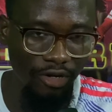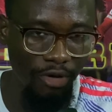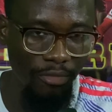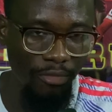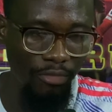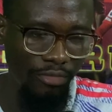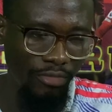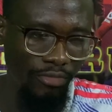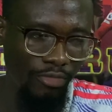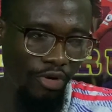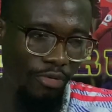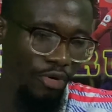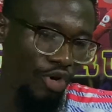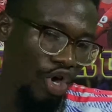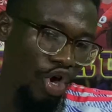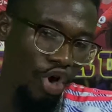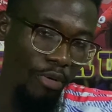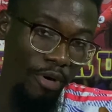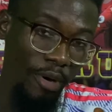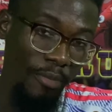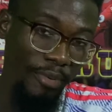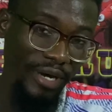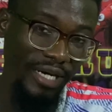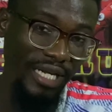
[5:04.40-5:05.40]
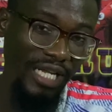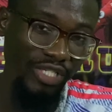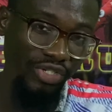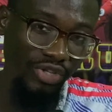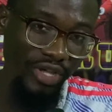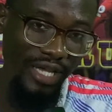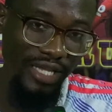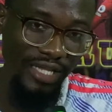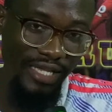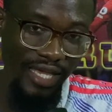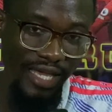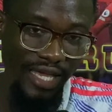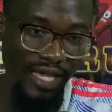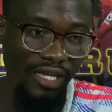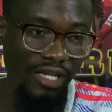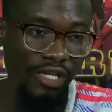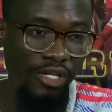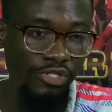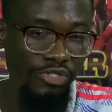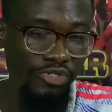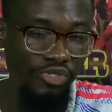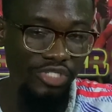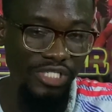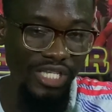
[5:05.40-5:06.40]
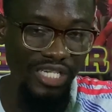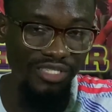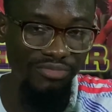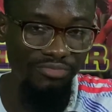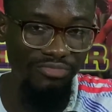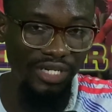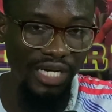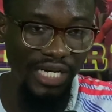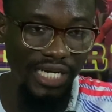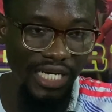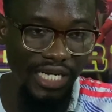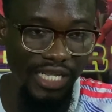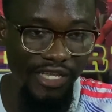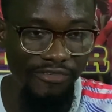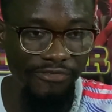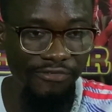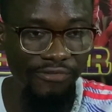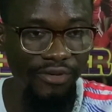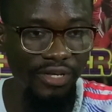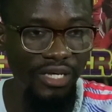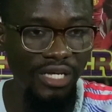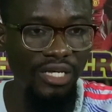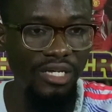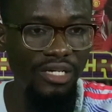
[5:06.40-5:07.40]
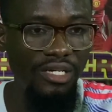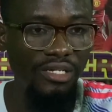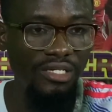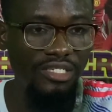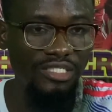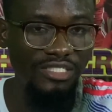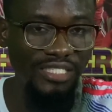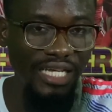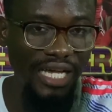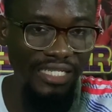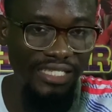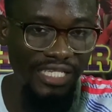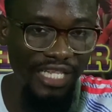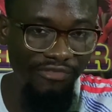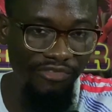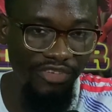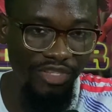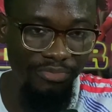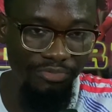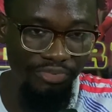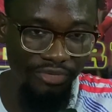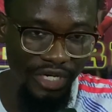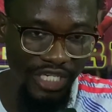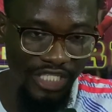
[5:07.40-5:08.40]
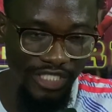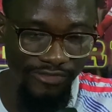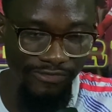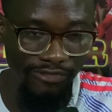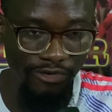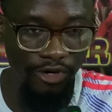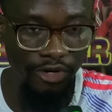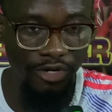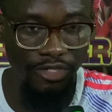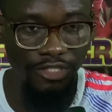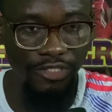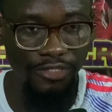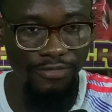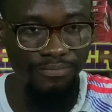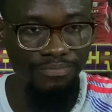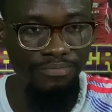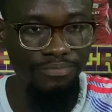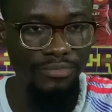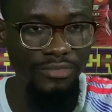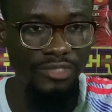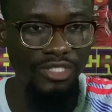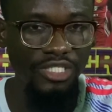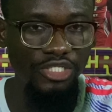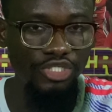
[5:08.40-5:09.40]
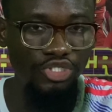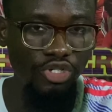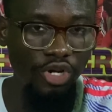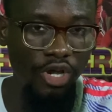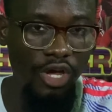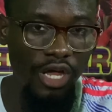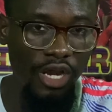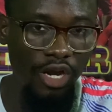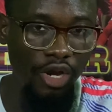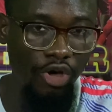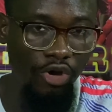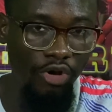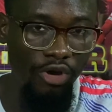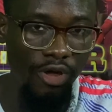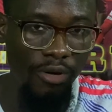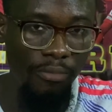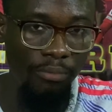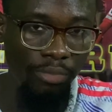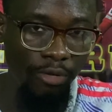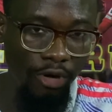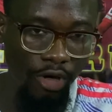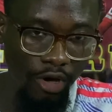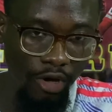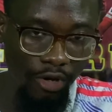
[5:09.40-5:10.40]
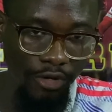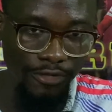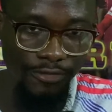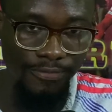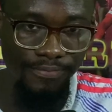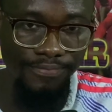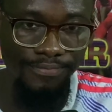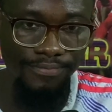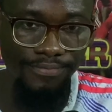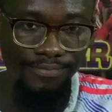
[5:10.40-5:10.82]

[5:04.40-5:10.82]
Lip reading: I know you're here. Sergeant McLeaf, Sir David Bresford, Laurent Blanc,